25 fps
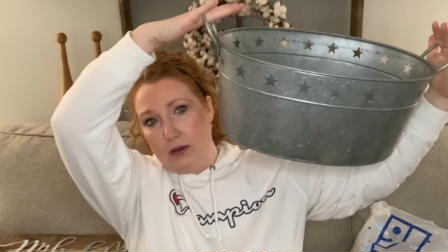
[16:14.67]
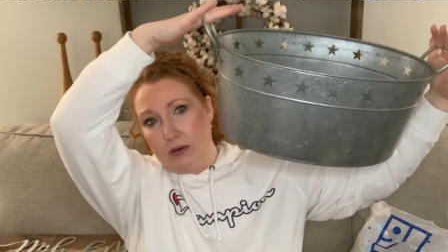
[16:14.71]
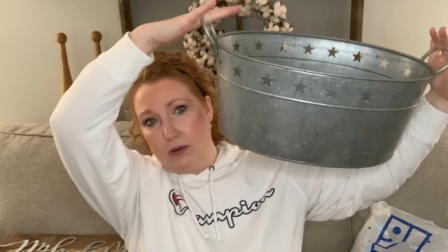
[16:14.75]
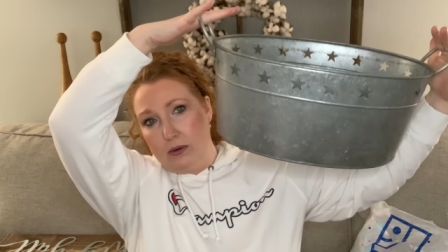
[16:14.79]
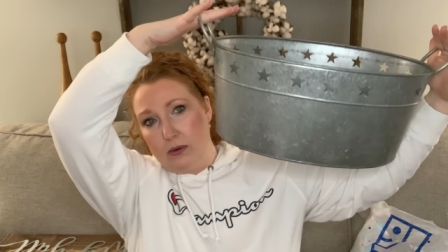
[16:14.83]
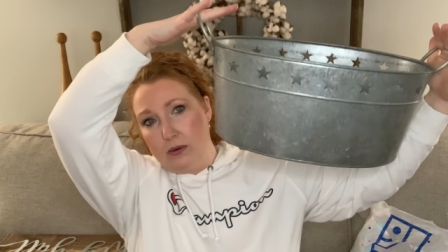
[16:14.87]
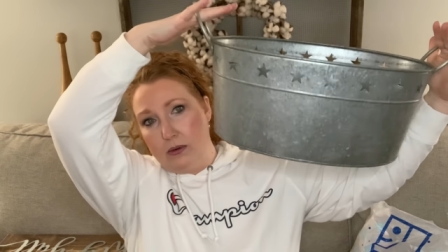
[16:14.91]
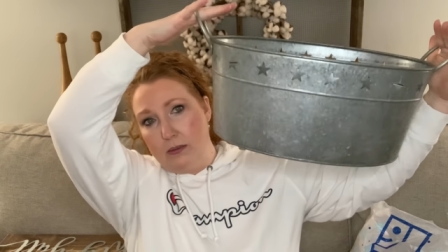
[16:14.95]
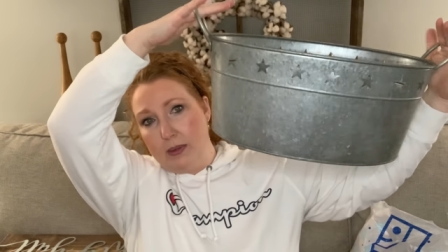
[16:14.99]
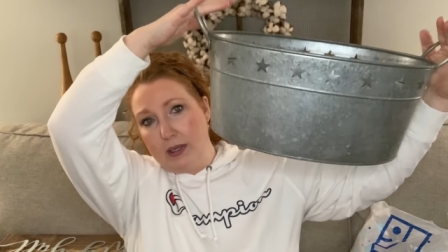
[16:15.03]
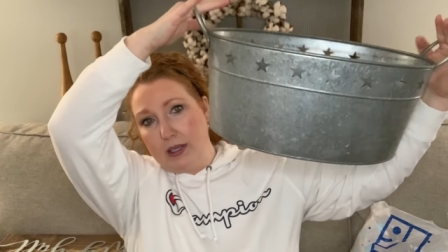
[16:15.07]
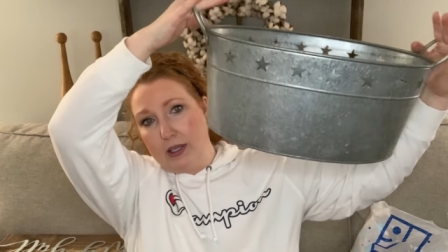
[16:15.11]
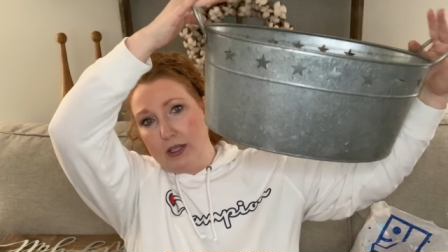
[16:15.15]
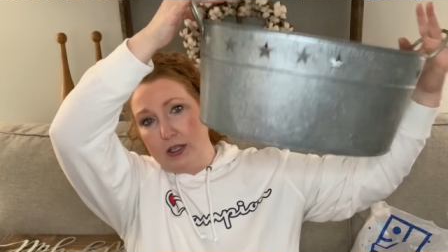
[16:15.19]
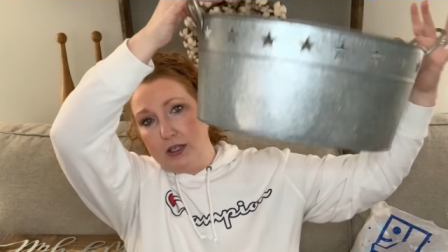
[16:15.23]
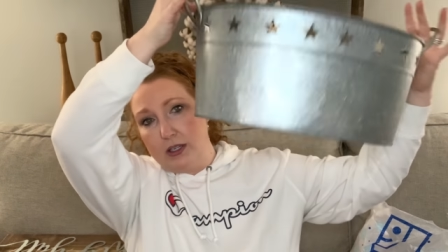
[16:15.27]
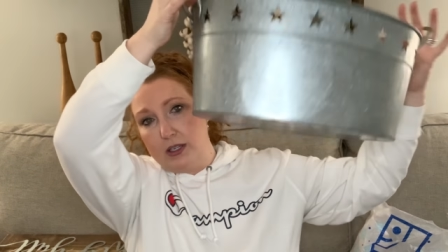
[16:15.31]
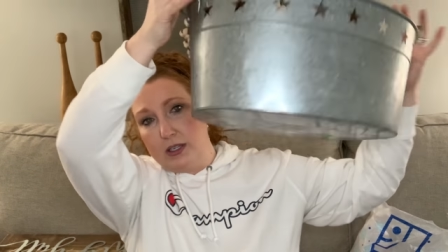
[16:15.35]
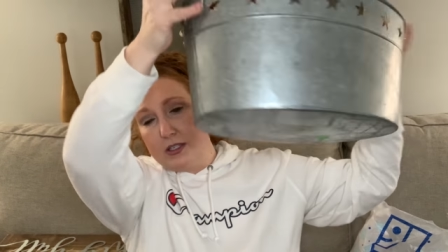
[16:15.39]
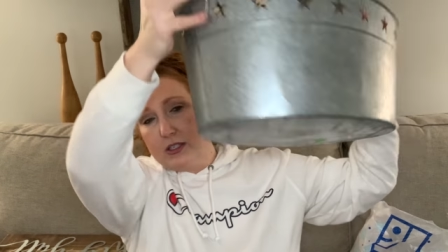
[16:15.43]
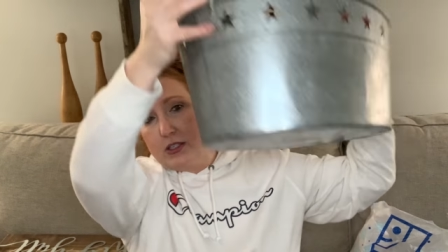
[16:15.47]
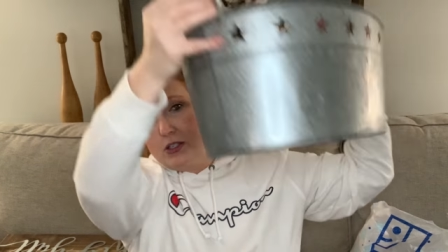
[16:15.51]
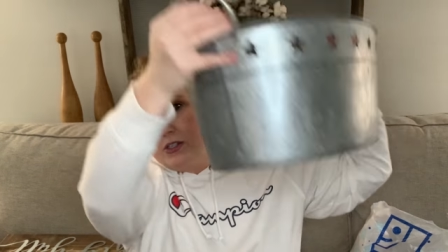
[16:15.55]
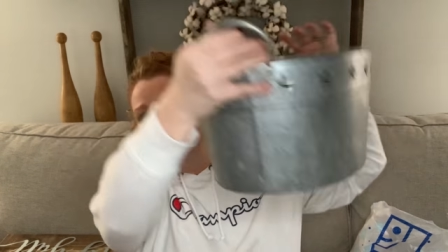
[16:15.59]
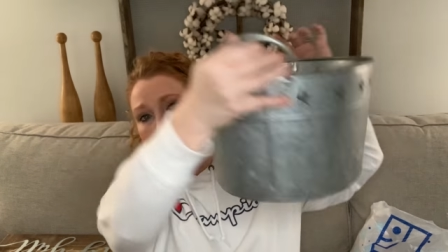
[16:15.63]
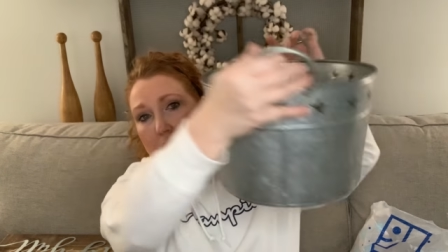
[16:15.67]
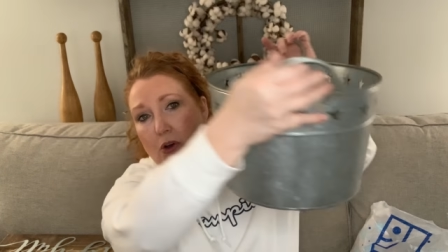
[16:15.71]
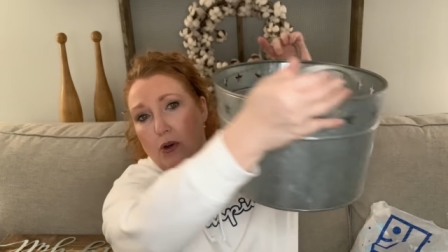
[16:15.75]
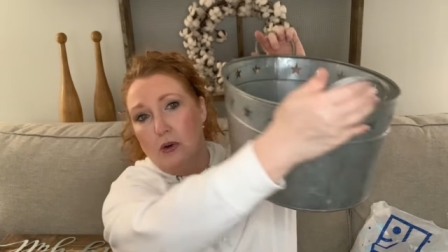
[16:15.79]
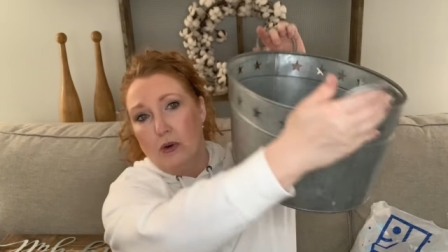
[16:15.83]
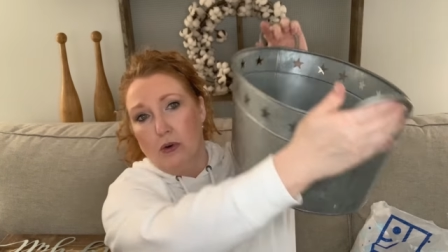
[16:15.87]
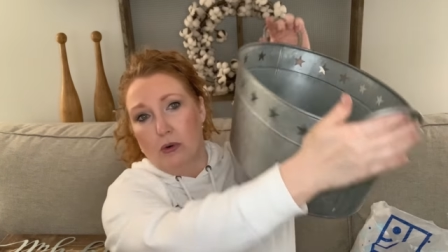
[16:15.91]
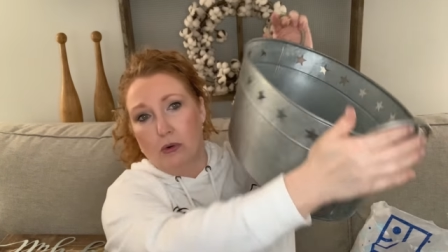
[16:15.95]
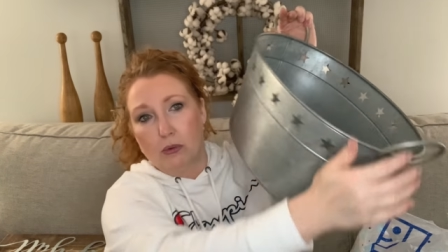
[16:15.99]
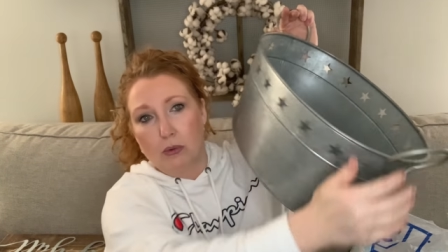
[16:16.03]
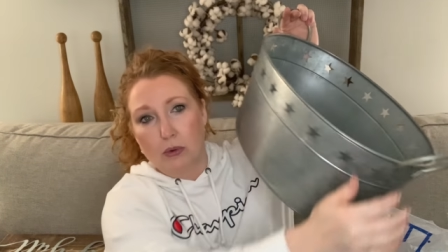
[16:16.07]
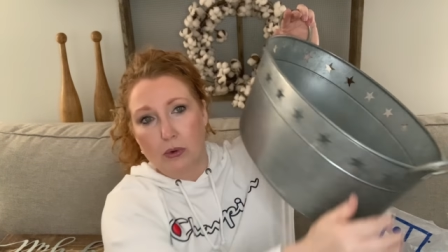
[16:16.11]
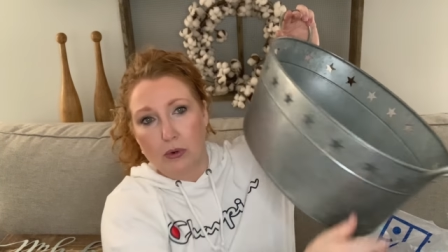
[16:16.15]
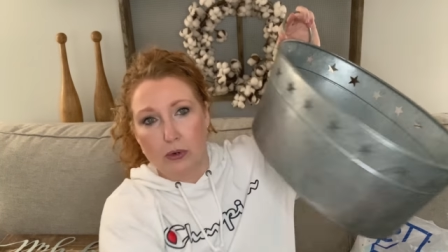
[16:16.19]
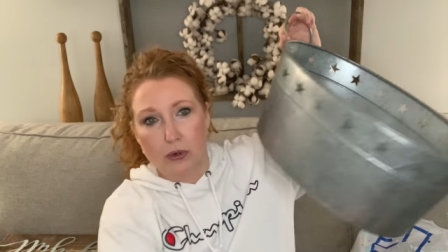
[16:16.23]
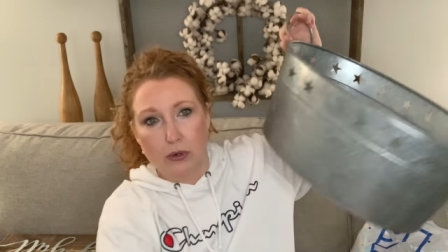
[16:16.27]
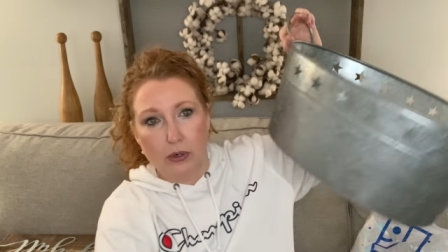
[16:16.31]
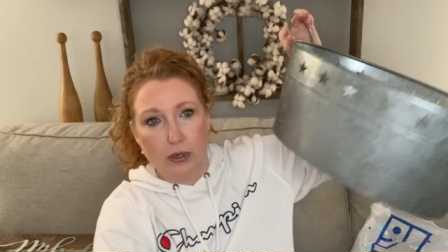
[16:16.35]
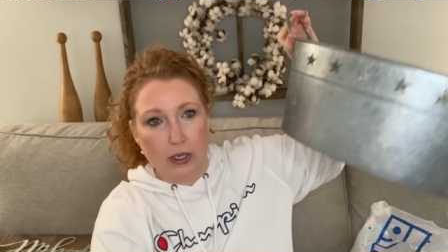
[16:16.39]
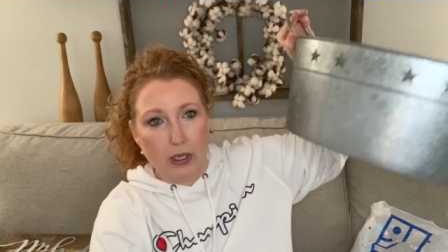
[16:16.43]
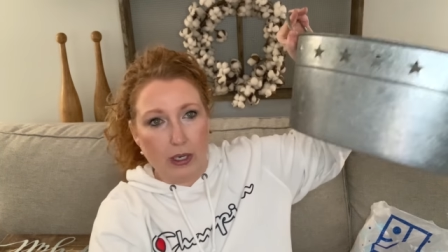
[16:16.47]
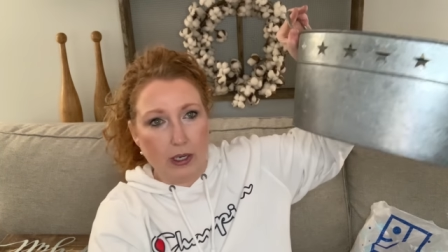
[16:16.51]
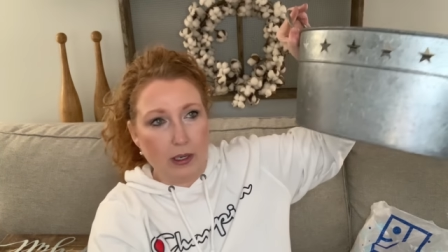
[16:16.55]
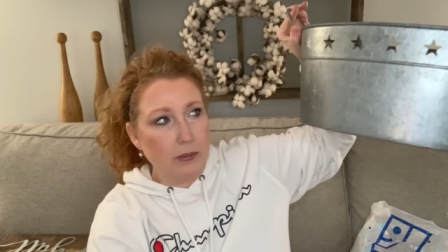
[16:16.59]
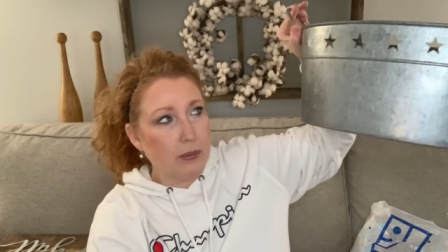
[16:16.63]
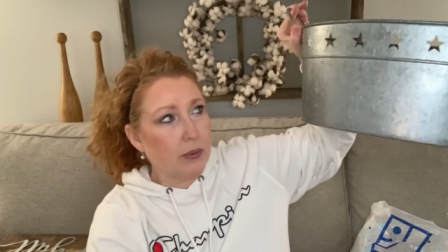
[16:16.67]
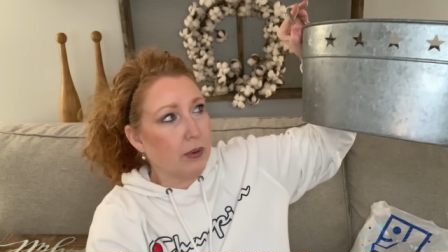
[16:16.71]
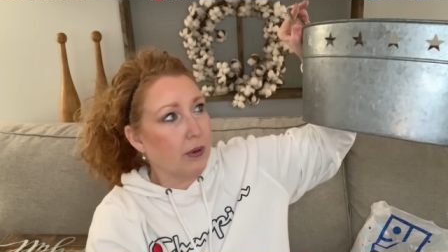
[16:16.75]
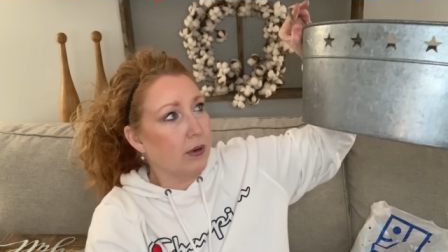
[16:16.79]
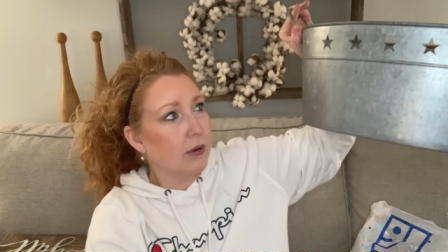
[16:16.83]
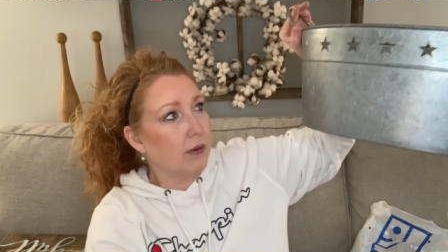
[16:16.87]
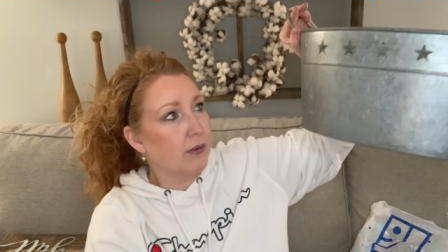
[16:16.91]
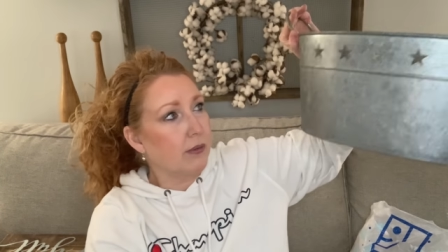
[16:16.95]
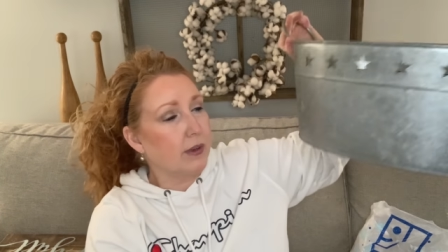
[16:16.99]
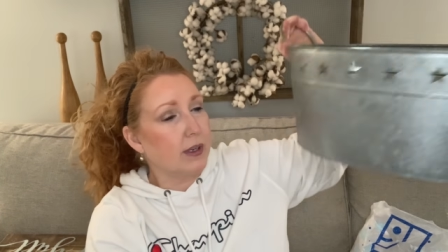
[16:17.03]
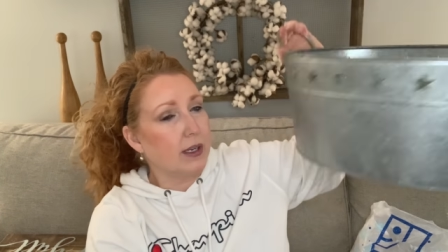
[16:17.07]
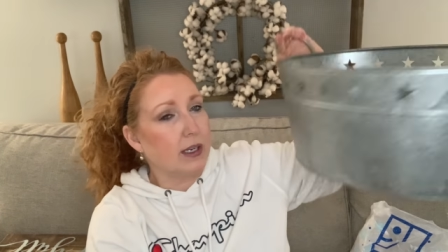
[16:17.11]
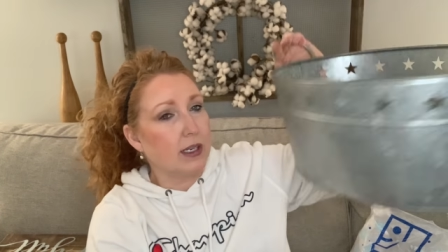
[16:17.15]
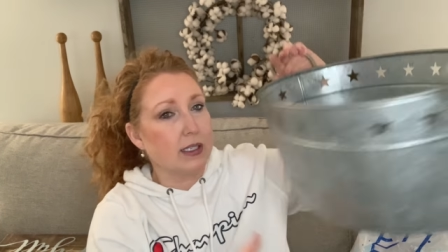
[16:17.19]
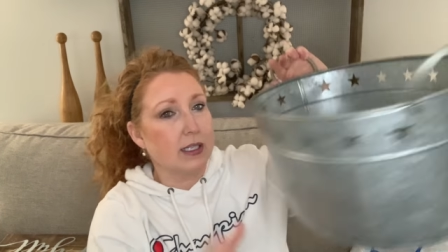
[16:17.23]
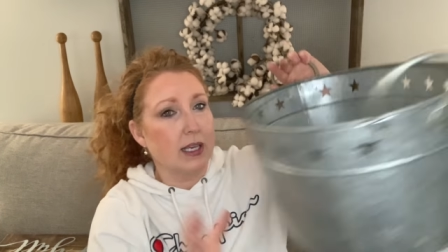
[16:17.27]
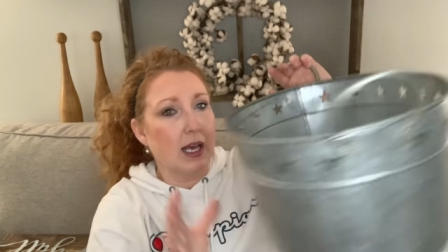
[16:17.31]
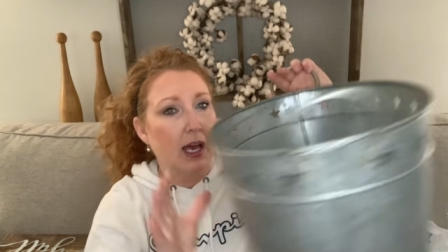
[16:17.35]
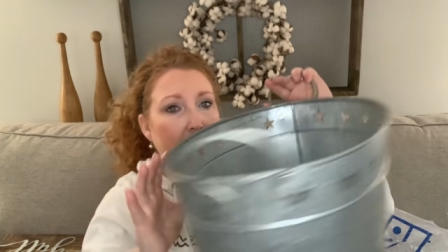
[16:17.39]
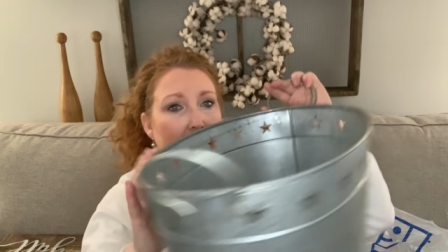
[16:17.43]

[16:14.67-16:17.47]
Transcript: Oh my goodness, no wording, perfect.